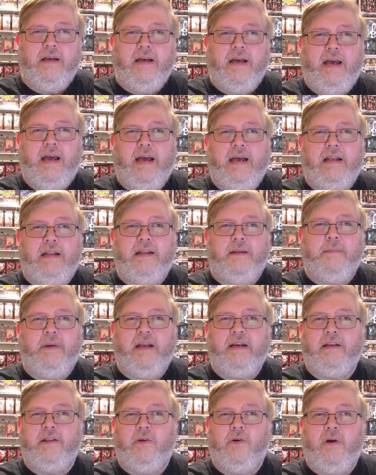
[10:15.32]
And the
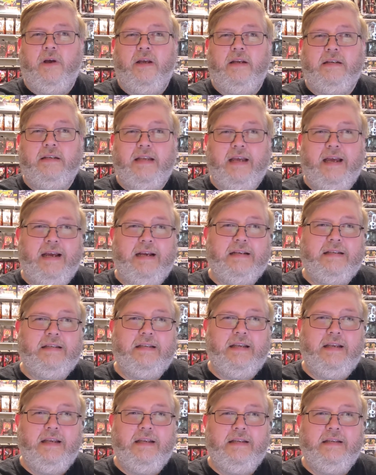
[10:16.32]
Mandalorian
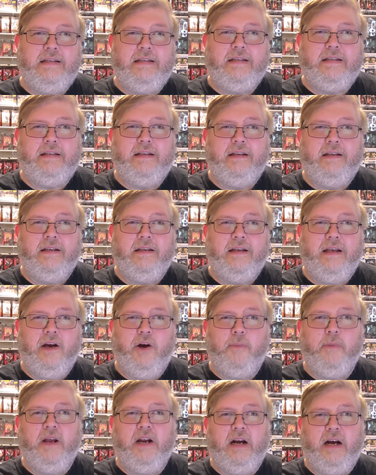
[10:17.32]
takes his
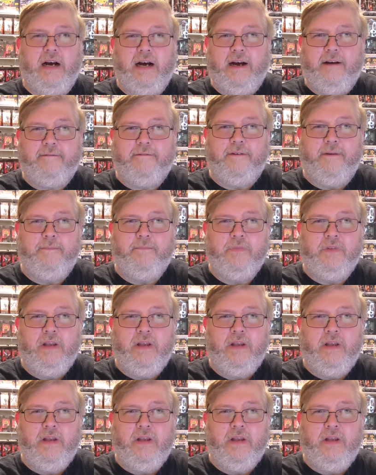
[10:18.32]
helmet off.